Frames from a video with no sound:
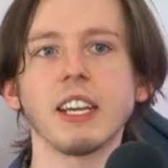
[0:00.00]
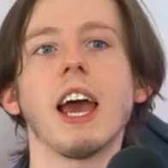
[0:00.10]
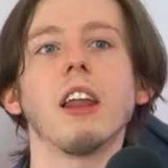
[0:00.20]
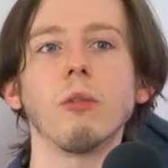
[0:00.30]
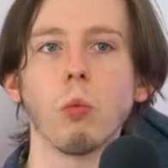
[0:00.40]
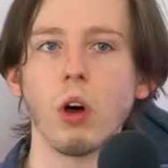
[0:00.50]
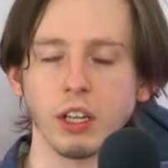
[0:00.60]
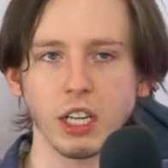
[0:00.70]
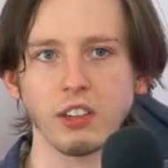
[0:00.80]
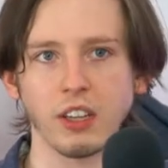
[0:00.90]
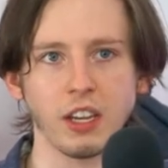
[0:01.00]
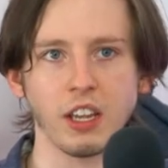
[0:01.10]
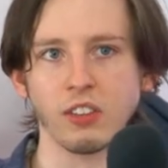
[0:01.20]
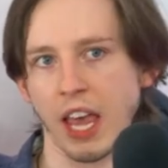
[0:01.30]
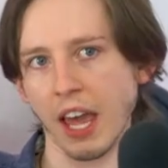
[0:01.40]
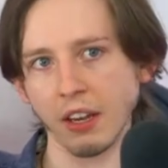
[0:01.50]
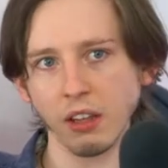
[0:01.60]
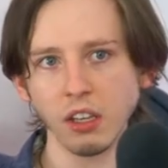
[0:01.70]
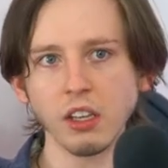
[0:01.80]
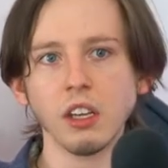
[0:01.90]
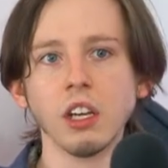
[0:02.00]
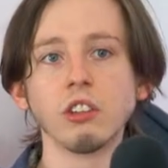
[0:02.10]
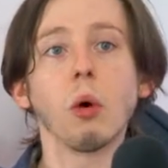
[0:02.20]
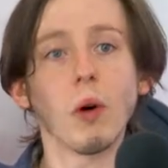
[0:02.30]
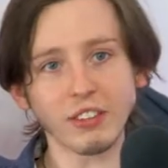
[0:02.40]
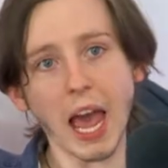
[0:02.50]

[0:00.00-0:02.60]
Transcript: and what is in his head. So what's